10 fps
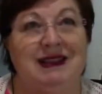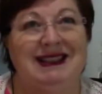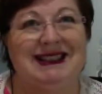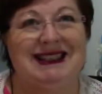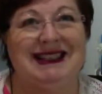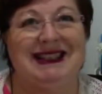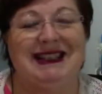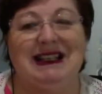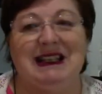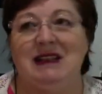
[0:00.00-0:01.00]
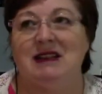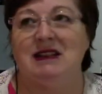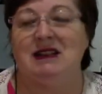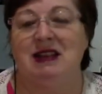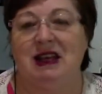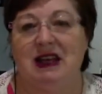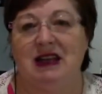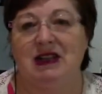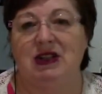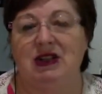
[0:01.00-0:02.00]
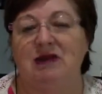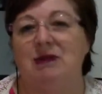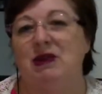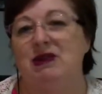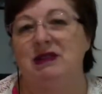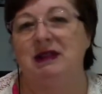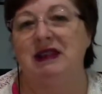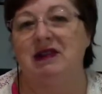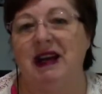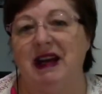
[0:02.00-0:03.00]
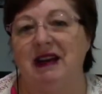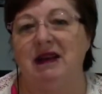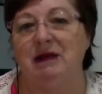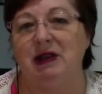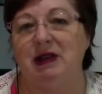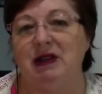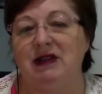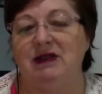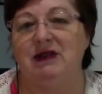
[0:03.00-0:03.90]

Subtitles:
to see, to touch, because in grounding we use